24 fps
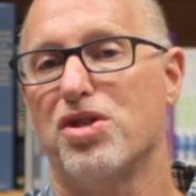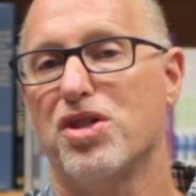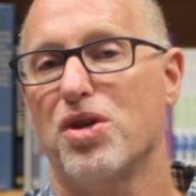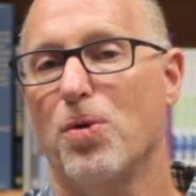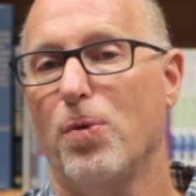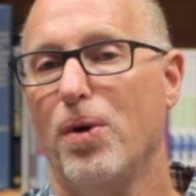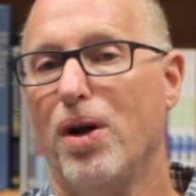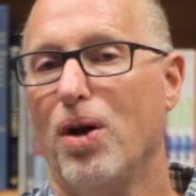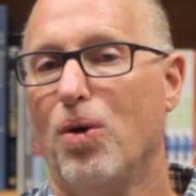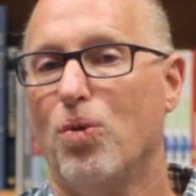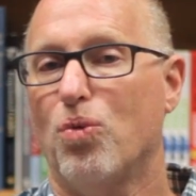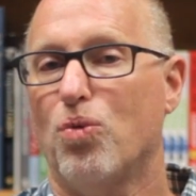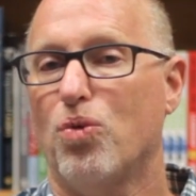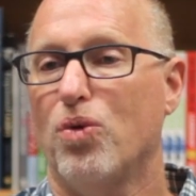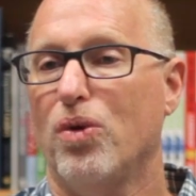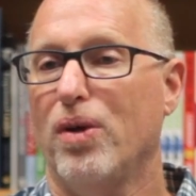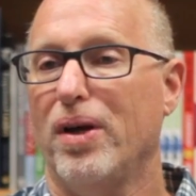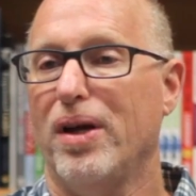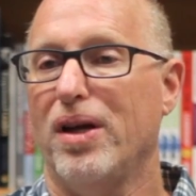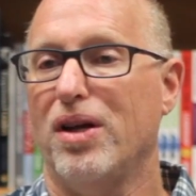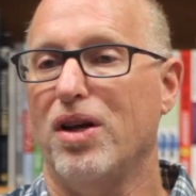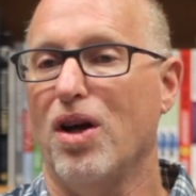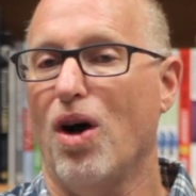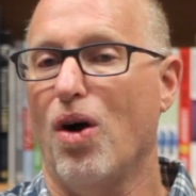So we don't
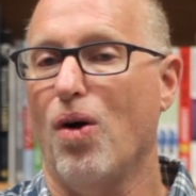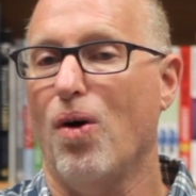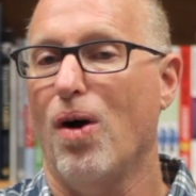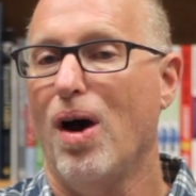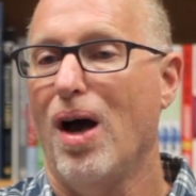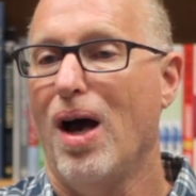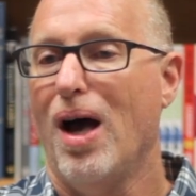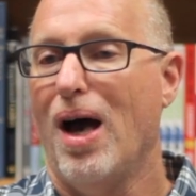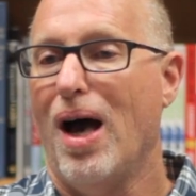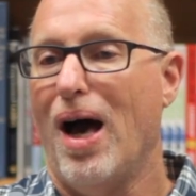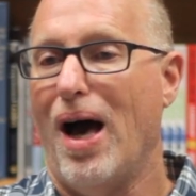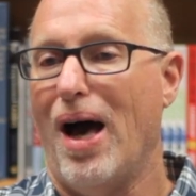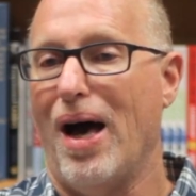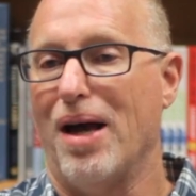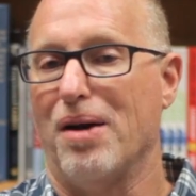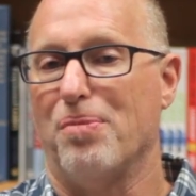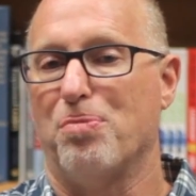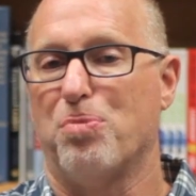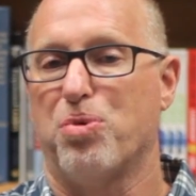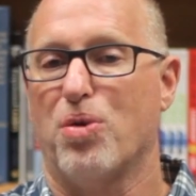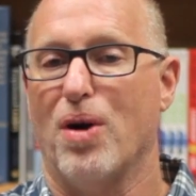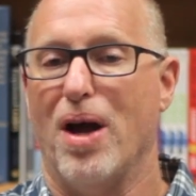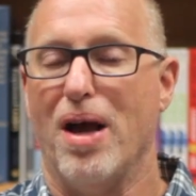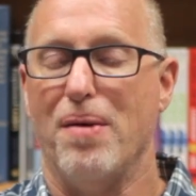really know how to
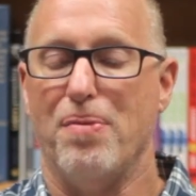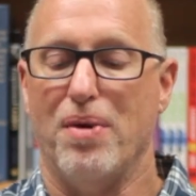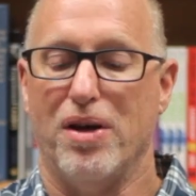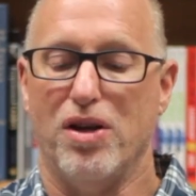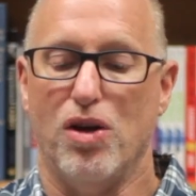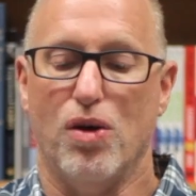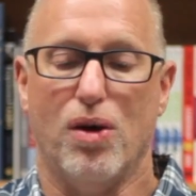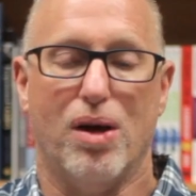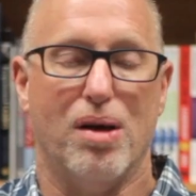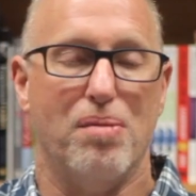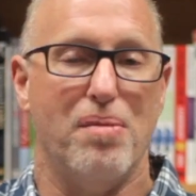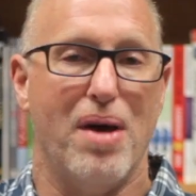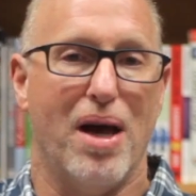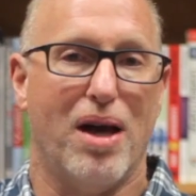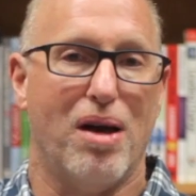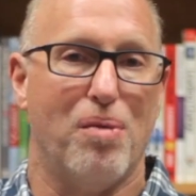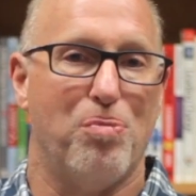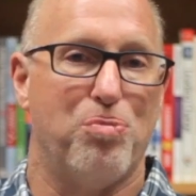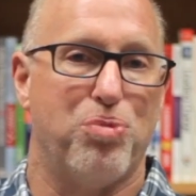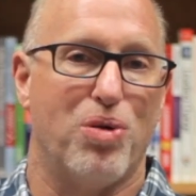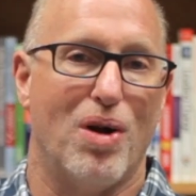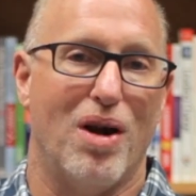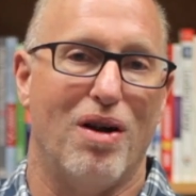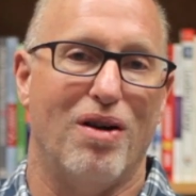pray, but you can make a
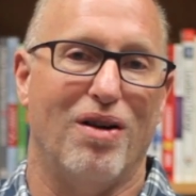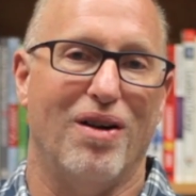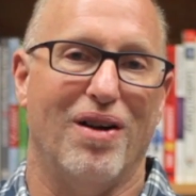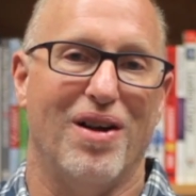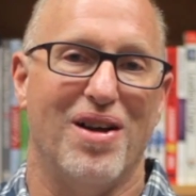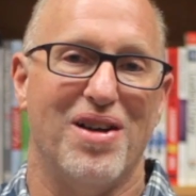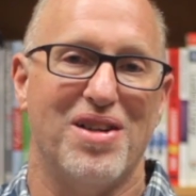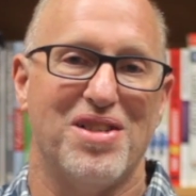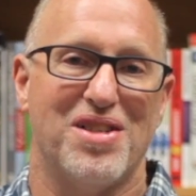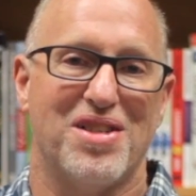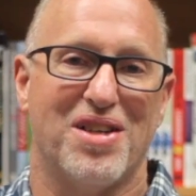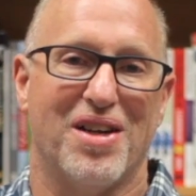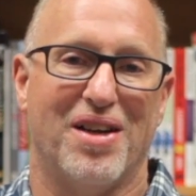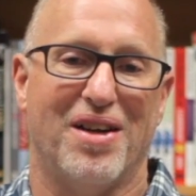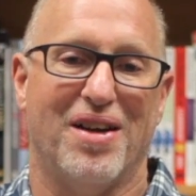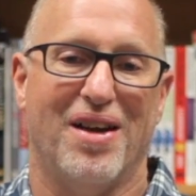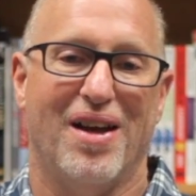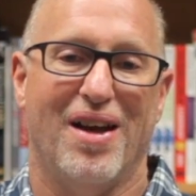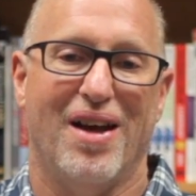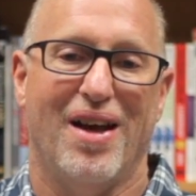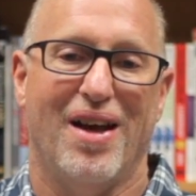prayer list and,